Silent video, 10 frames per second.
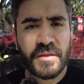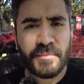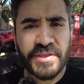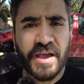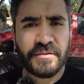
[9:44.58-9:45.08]

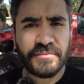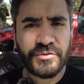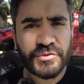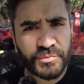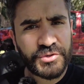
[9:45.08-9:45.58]
But yeah,
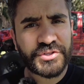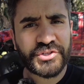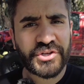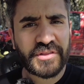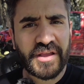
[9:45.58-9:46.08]
do some
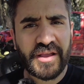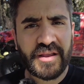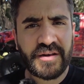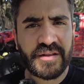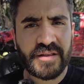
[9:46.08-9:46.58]
research
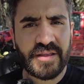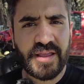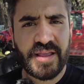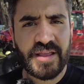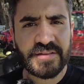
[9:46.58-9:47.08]
online
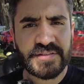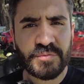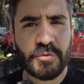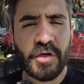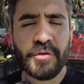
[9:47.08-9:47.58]
and see
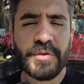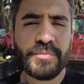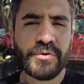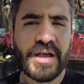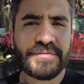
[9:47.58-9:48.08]
what other
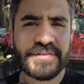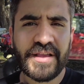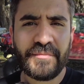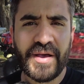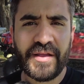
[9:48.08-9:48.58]
people have
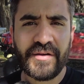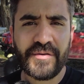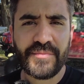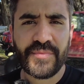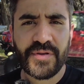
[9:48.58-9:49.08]
said about
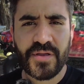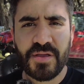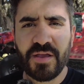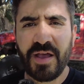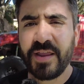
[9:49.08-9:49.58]
them.
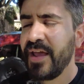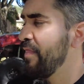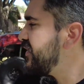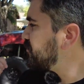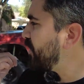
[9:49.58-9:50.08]

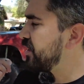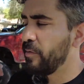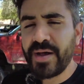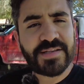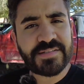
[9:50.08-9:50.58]
Again, this
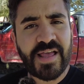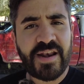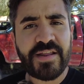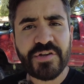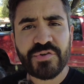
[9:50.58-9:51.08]
pickup hasn't had
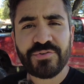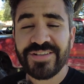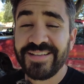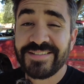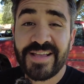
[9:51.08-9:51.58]
any issues.
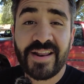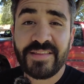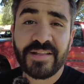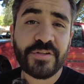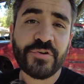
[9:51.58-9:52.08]
It's not a
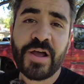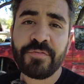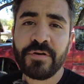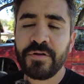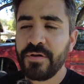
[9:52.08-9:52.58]
daily
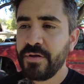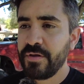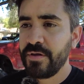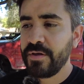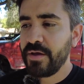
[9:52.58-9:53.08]
driver.
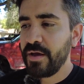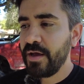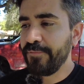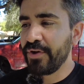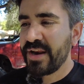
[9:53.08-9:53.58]

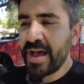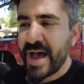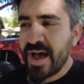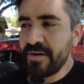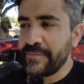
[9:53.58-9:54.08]
If you're gonna
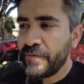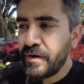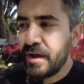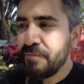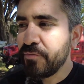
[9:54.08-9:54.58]
have,
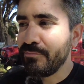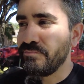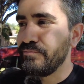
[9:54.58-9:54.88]
if you're